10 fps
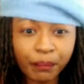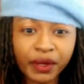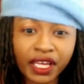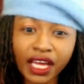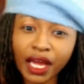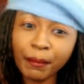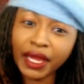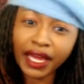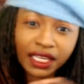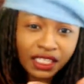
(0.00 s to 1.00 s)
But I mean,
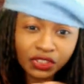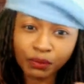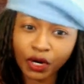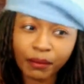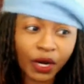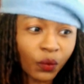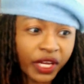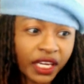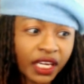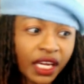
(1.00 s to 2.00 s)
I can let you borrow my
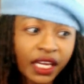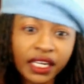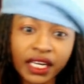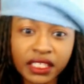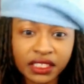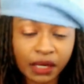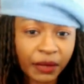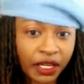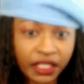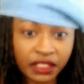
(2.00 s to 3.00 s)
wig next time
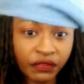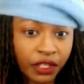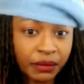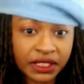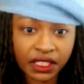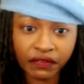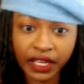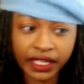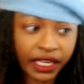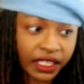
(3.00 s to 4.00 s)
y'all need to film and stuff
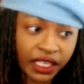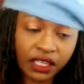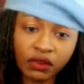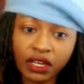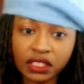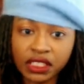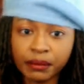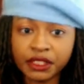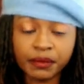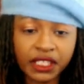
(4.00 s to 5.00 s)
like that. That don't cost that
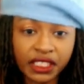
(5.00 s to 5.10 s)
much money.